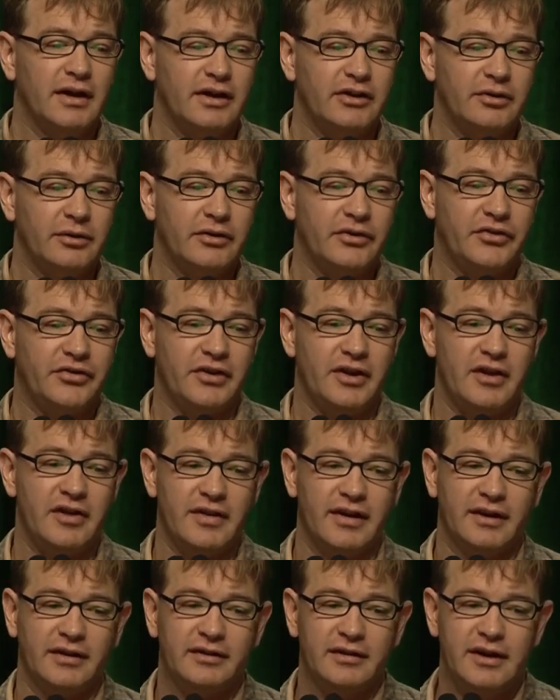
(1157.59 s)
And you can see
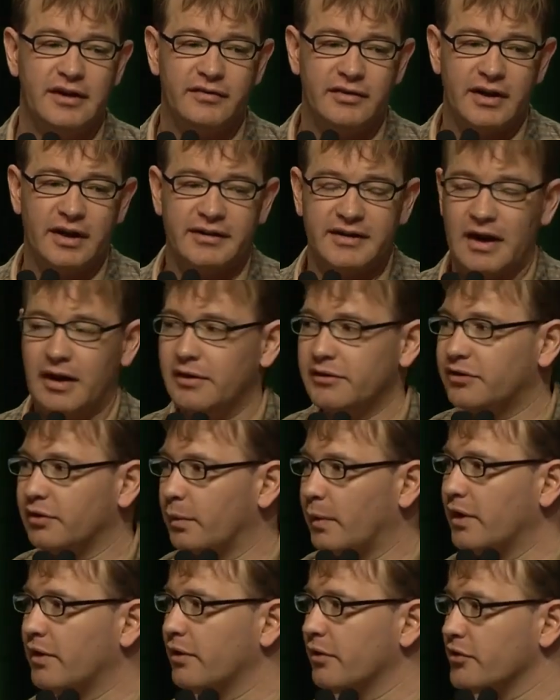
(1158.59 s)
that even down
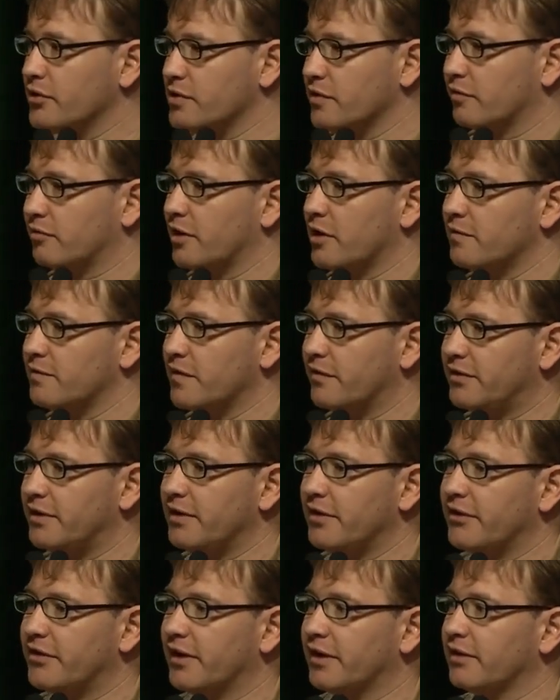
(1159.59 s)
to windows of around
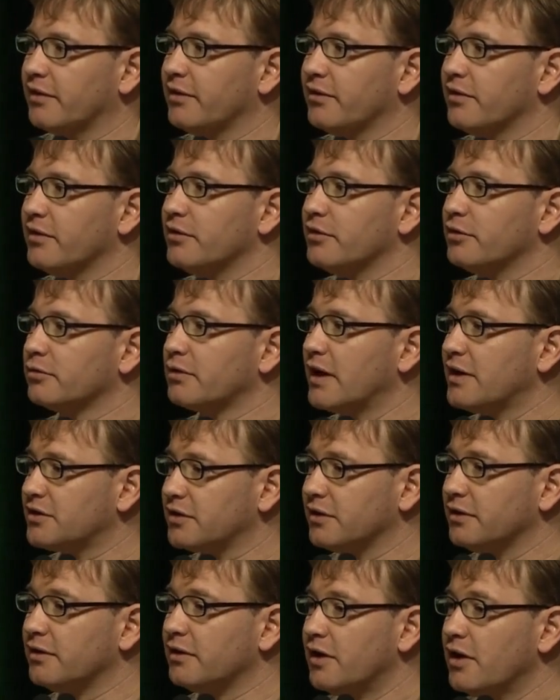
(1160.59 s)
15 seconds in
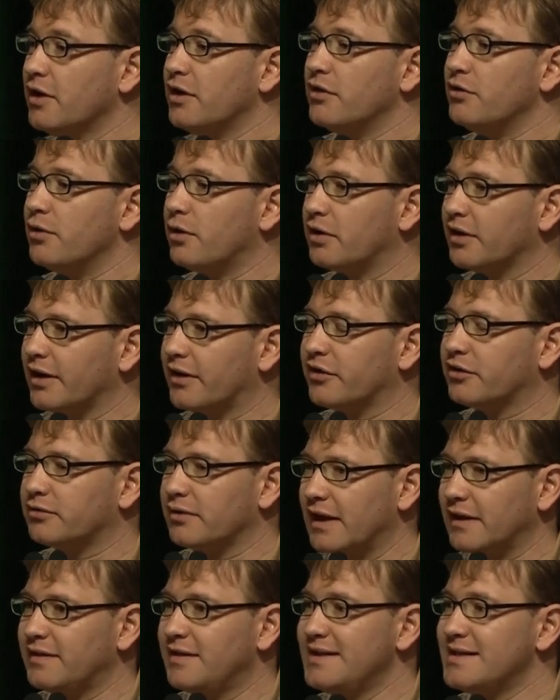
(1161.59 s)
duration, you can
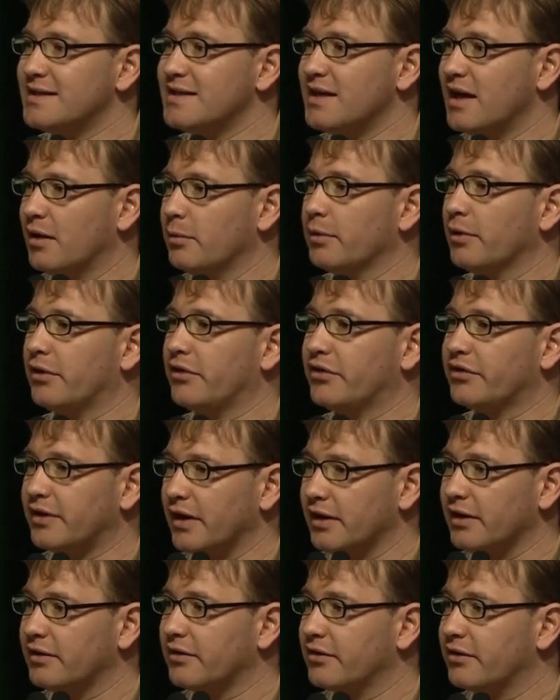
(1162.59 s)
extract these network
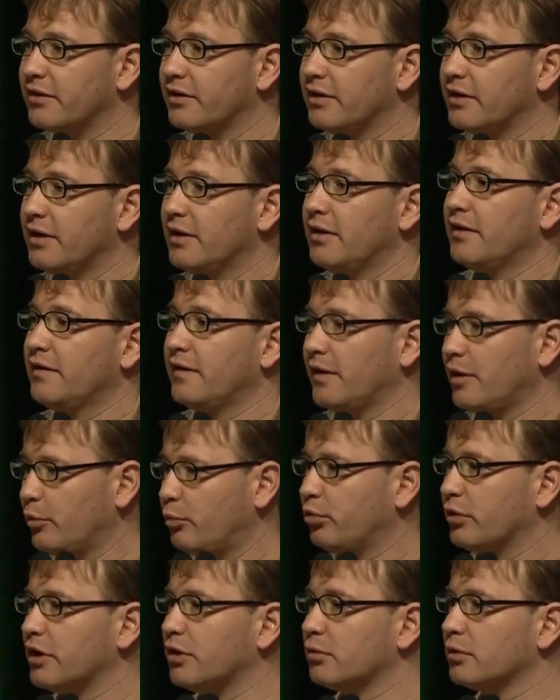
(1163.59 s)
states that are
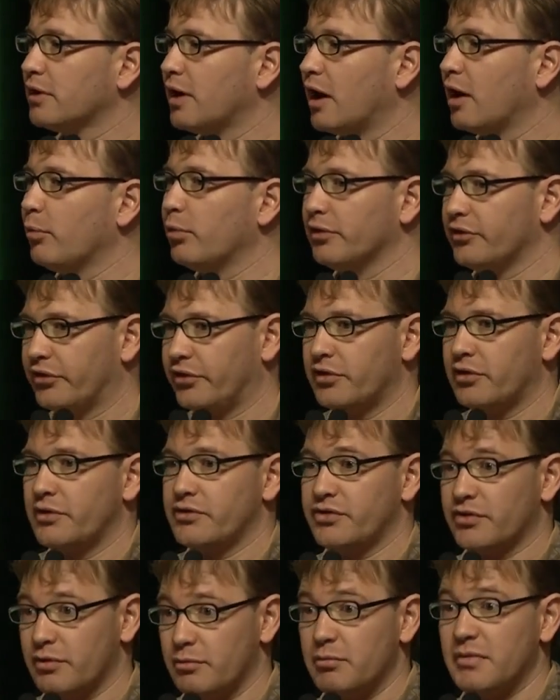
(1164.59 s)
pretty reliable, just in
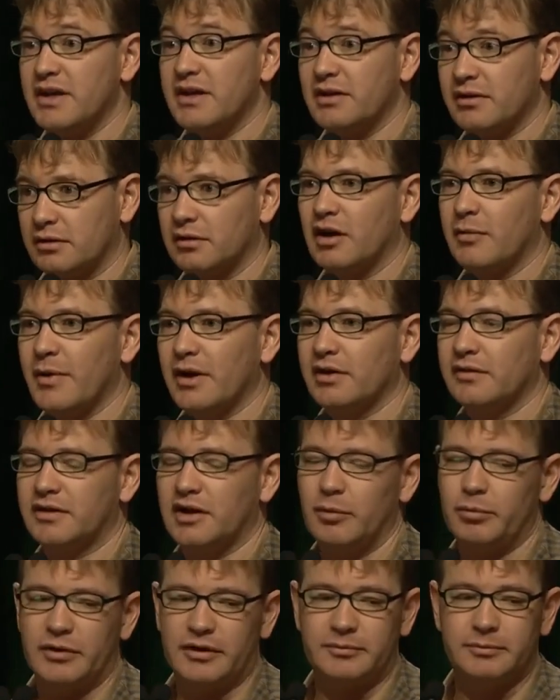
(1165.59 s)
terms of the mean amount of
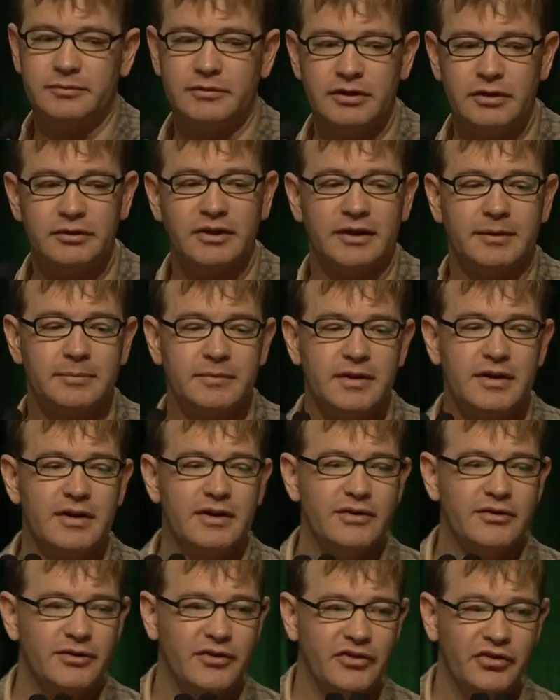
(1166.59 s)
coupling. Okay,
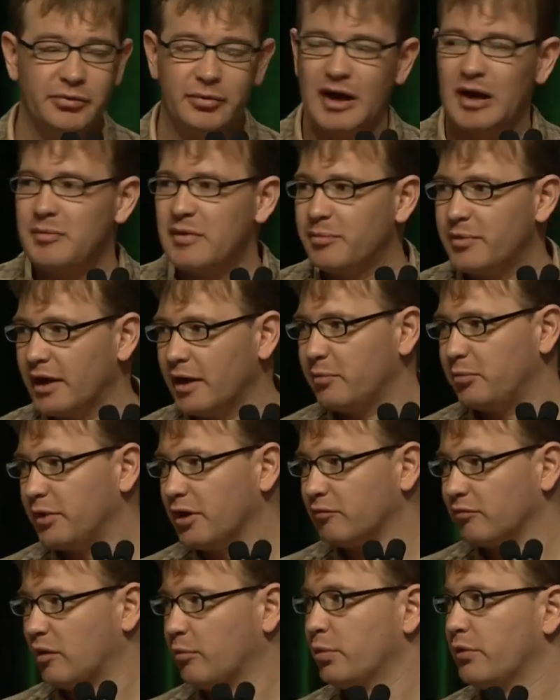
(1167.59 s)
so this is what I mean by
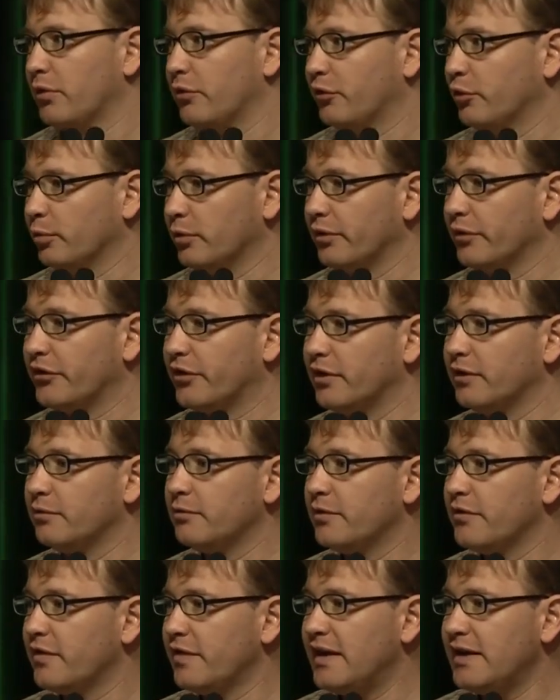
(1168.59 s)
being reproducible. So
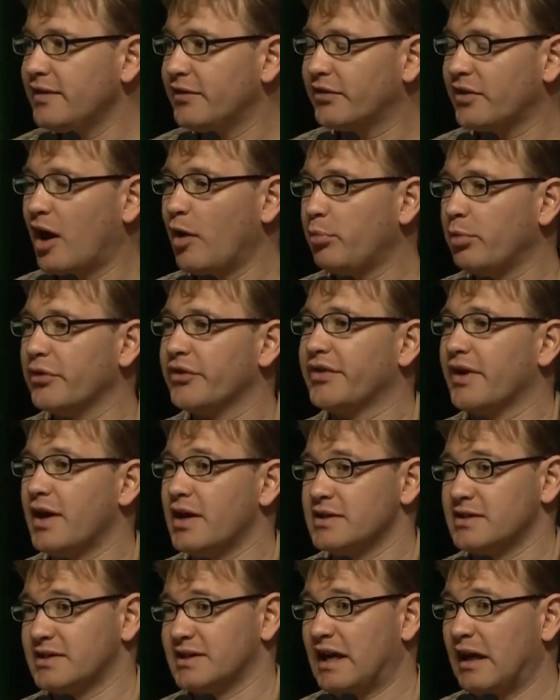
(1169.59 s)
these sample
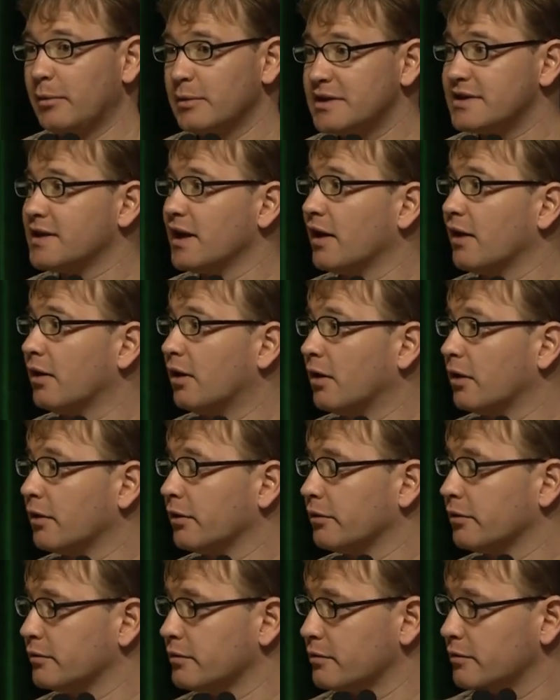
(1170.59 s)
sizes, I would say,
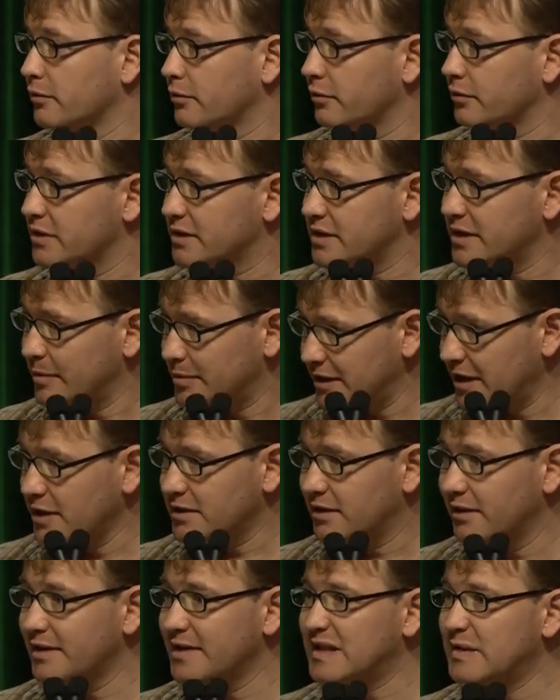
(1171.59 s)
are
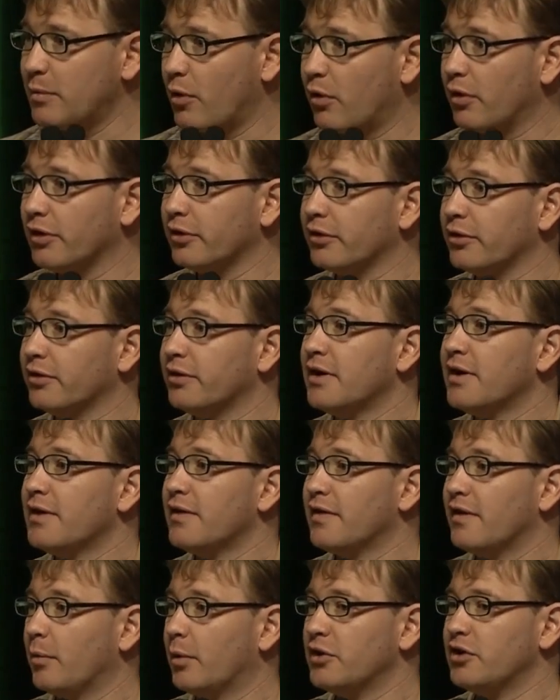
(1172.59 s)
substantially smaller
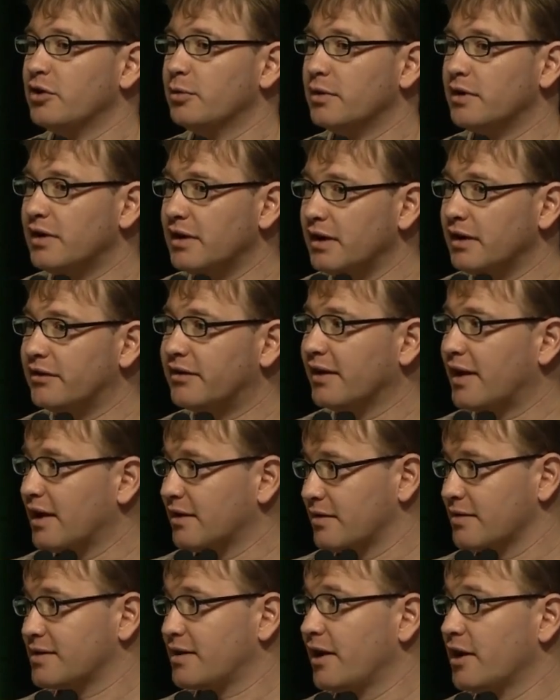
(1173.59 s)
than what you would need to
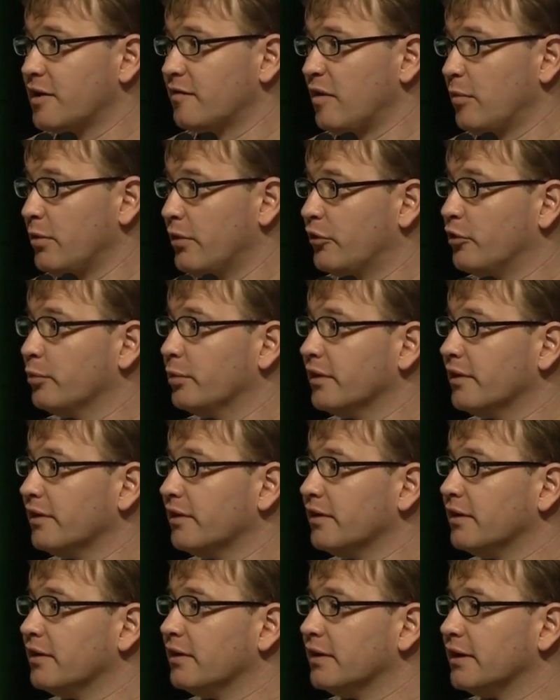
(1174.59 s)
get this kind of
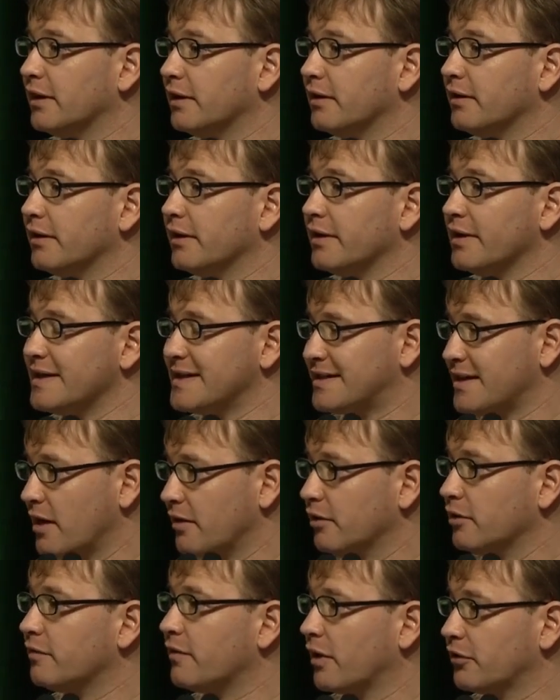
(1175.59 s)
reproducibility in a
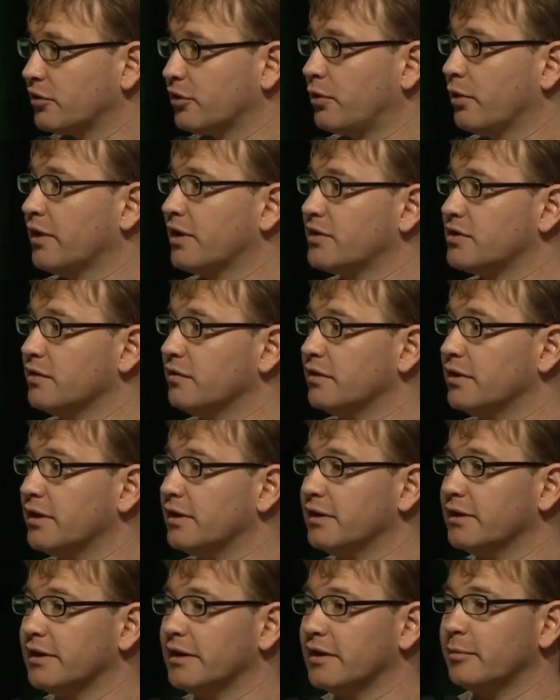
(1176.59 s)
standard functional
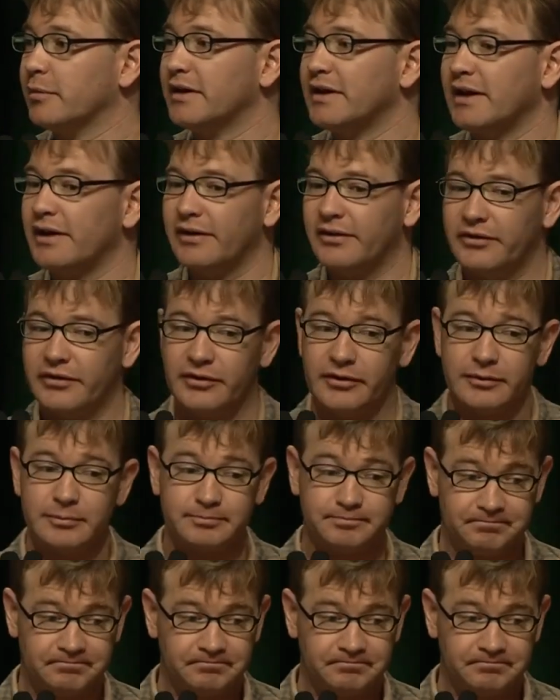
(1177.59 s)
connectivity analysis.